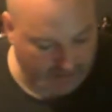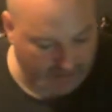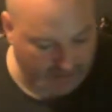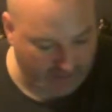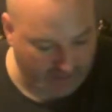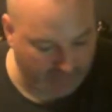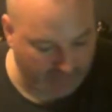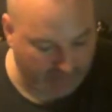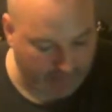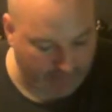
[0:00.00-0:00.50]

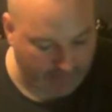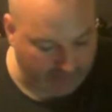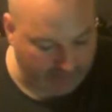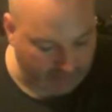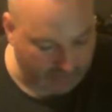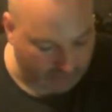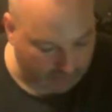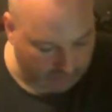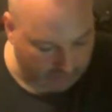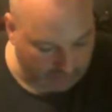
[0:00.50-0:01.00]
heavy
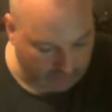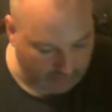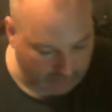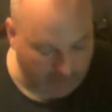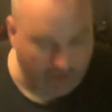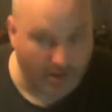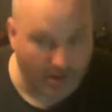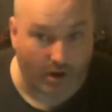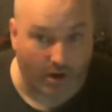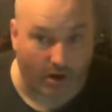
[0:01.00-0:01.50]
metal
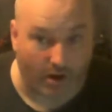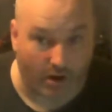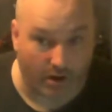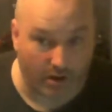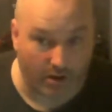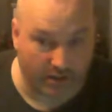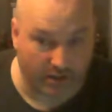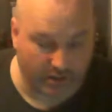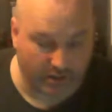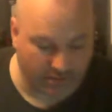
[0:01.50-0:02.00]

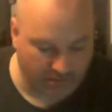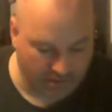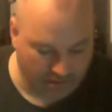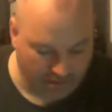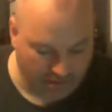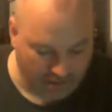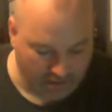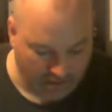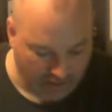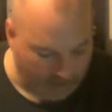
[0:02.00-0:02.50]
Harley.
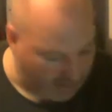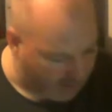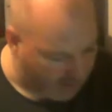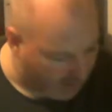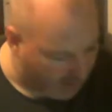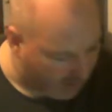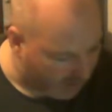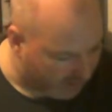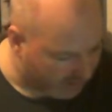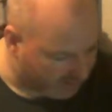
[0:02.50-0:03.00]

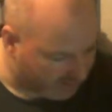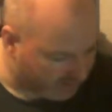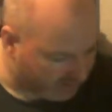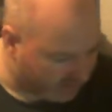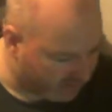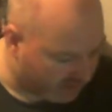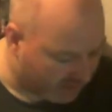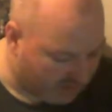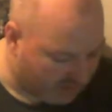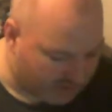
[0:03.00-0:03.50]
This
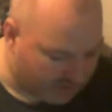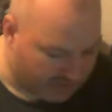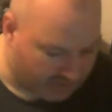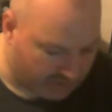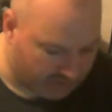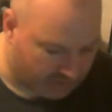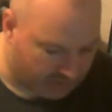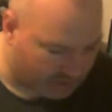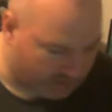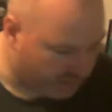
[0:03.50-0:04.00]
is the
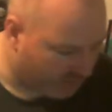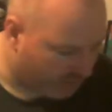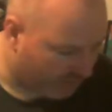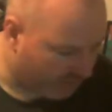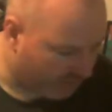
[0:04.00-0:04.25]
Suicide Squad